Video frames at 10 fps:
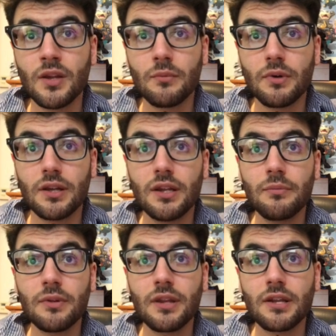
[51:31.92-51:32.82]
But
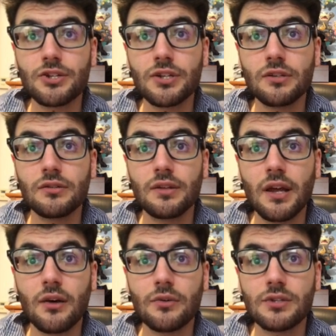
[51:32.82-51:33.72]
keeping that shield
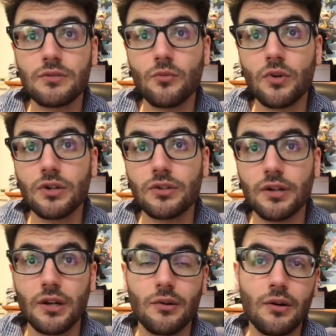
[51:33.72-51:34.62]
now, it's one. You
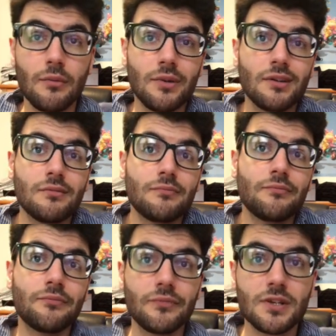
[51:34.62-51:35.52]
know, I mean,
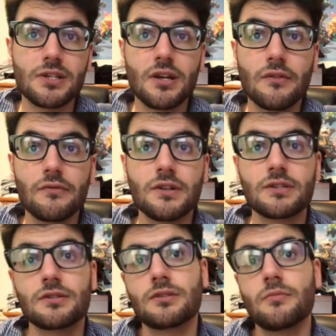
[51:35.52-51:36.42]
a
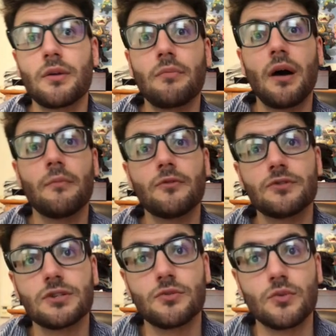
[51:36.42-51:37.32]
Stunfisk Mud Bomb
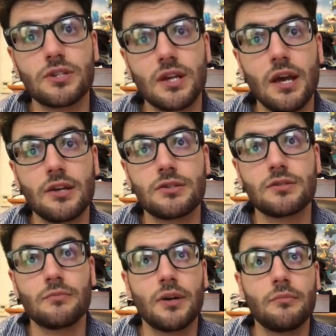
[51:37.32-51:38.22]
versus a Whiscash
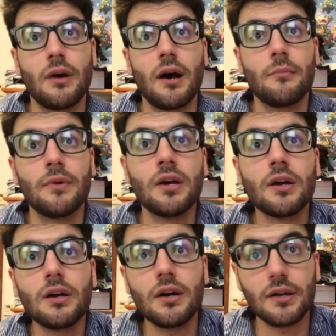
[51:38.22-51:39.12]
Mud Bomb
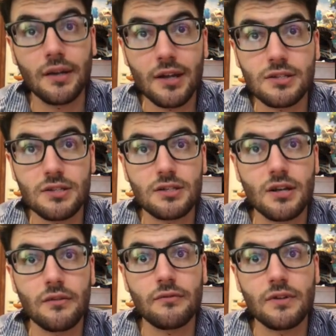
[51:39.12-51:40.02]
against the
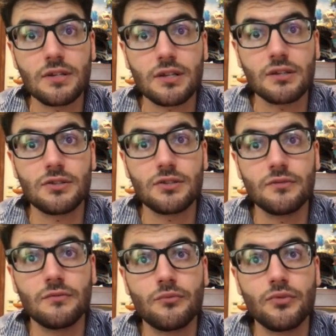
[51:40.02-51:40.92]
Stunfisk, it's
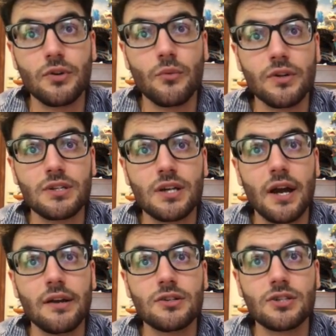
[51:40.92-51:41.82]
pretty
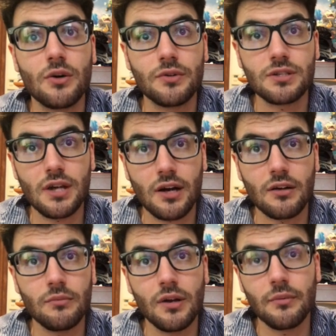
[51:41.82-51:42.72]
one-sided, so it's not
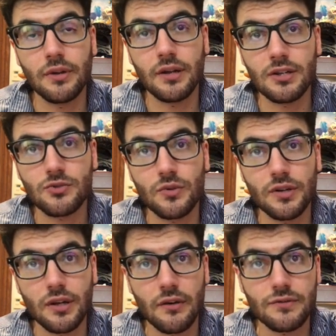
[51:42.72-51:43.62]
going to be able to hit us with enough.